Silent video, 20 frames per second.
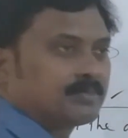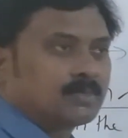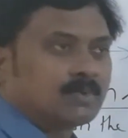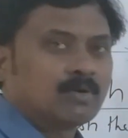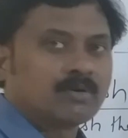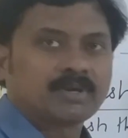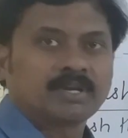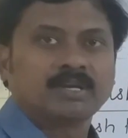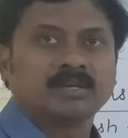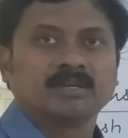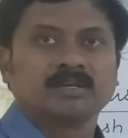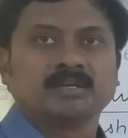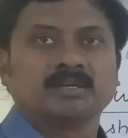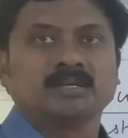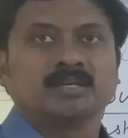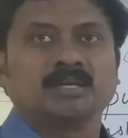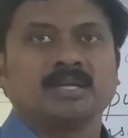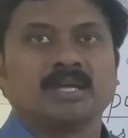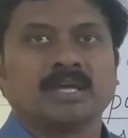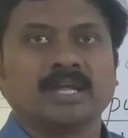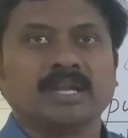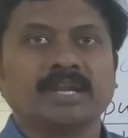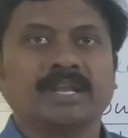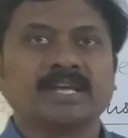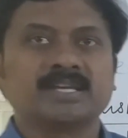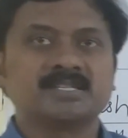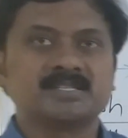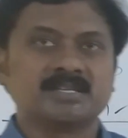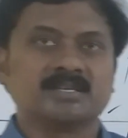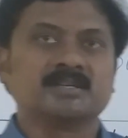Okay, and
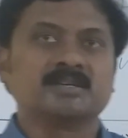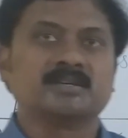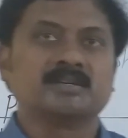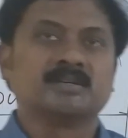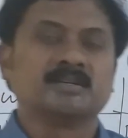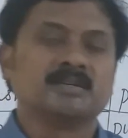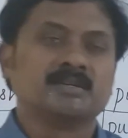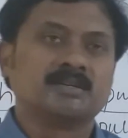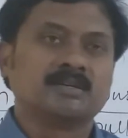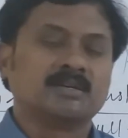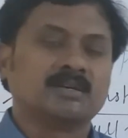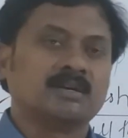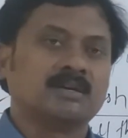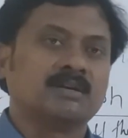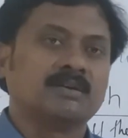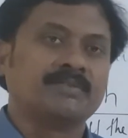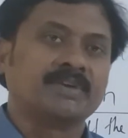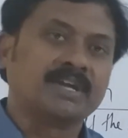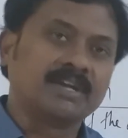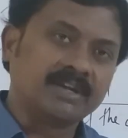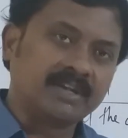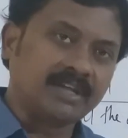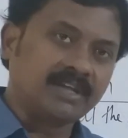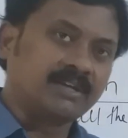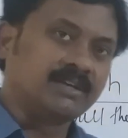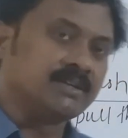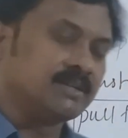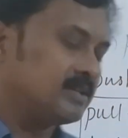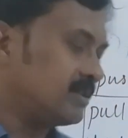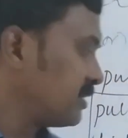next we can
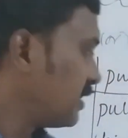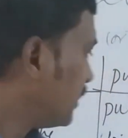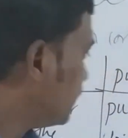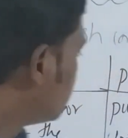take that